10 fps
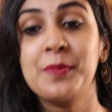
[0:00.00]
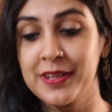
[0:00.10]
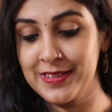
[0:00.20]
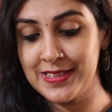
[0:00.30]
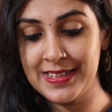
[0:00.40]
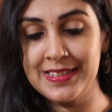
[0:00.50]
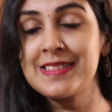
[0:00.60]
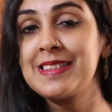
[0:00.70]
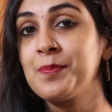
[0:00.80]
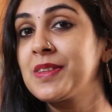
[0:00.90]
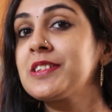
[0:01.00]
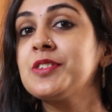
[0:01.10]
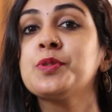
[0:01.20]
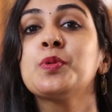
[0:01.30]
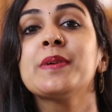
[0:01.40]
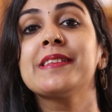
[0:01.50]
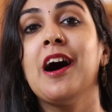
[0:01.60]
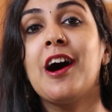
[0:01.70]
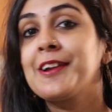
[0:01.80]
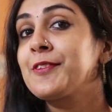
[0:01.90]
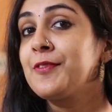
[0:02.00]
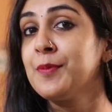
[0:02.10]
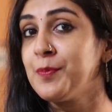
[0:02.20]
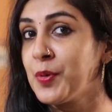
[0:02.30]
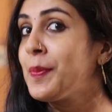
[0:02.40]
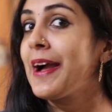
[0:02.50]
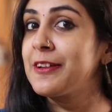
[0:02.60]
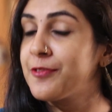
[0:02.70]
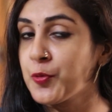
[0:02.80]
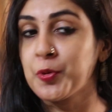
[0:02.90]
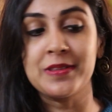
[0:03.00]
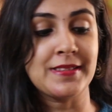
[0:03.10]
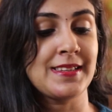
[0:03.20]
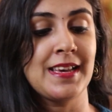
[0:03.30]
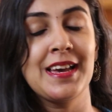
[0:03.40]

because it is something to do with our mobile phones.